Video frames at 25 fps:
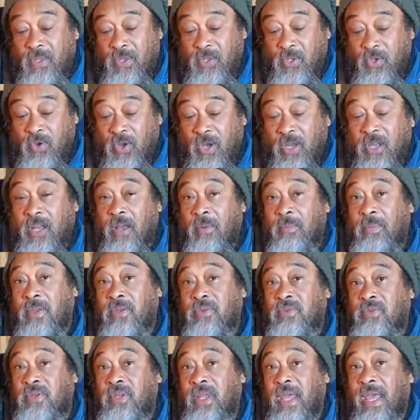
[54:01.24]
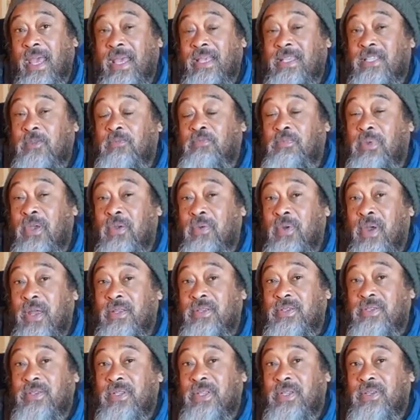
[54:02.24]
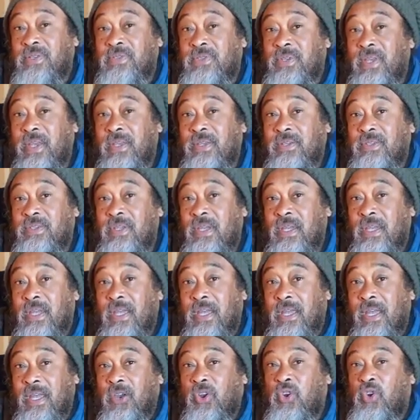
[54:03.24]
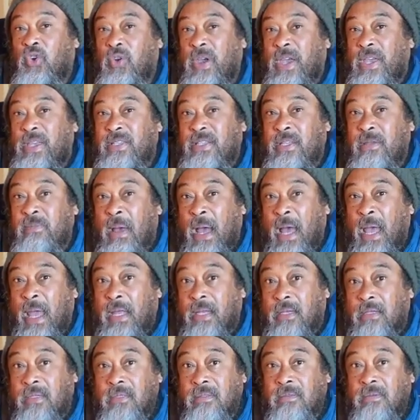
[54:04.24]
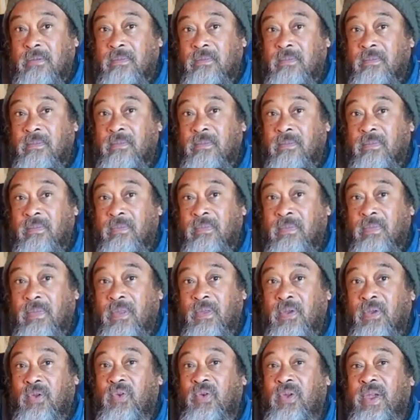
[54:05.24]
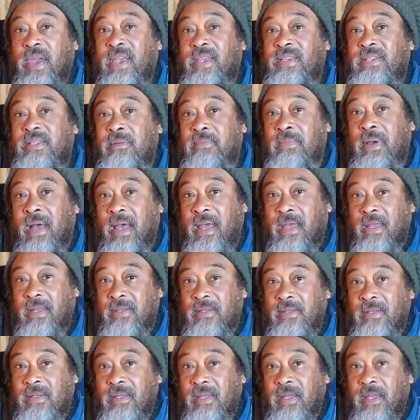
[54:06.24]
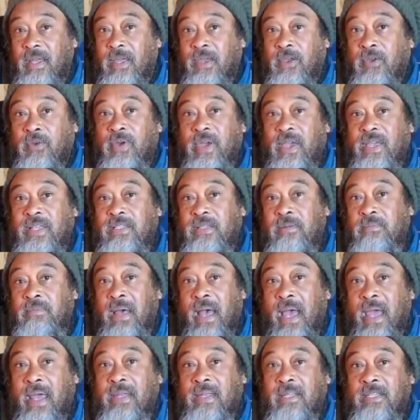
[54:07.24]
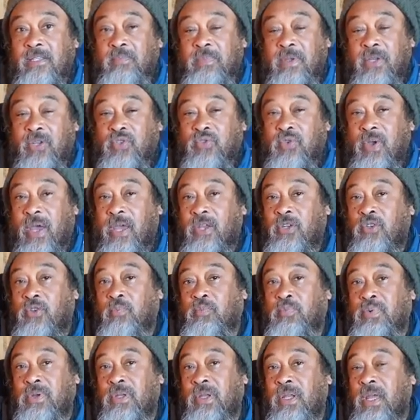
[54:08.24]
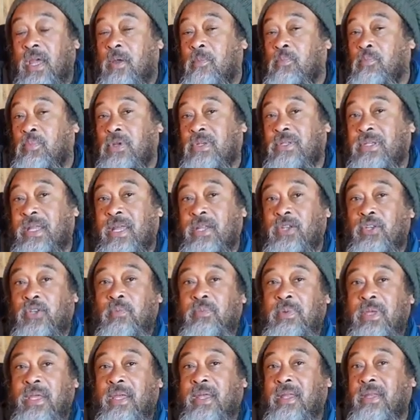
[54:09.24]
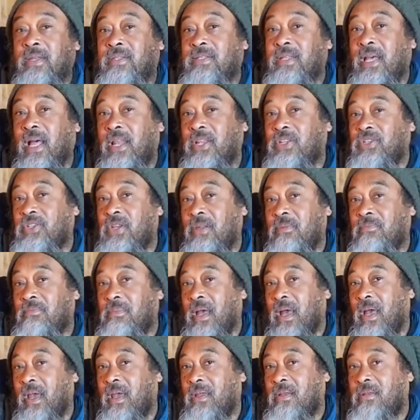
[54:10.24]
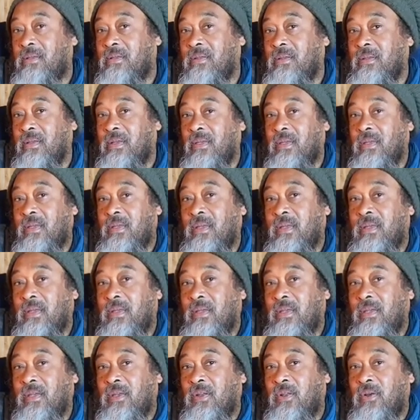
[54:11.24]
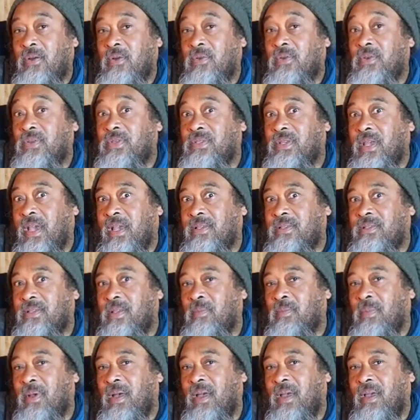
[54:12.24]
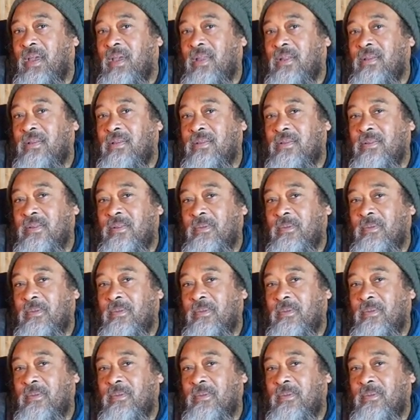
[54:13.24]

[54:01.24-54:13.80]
you are coming to experience these things. Crazy mind. Crazy mind. Crazy mind has been trying to pretend to be intelligent mind, sexy mind,